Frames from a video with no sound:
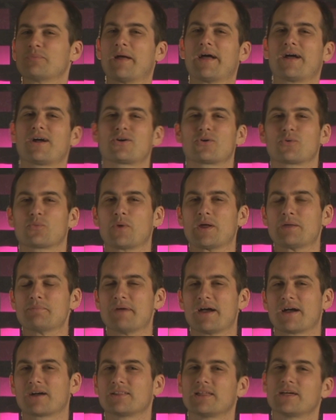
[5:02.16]
back or way
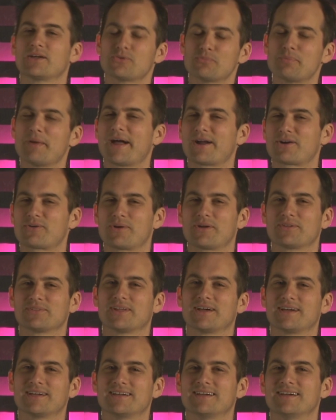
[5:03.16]
back light or background
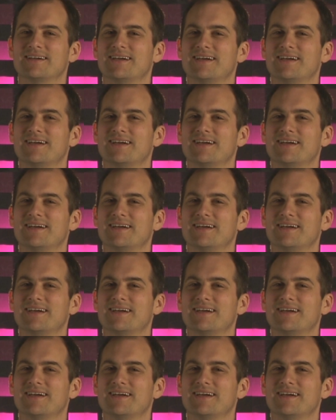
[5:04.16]
light.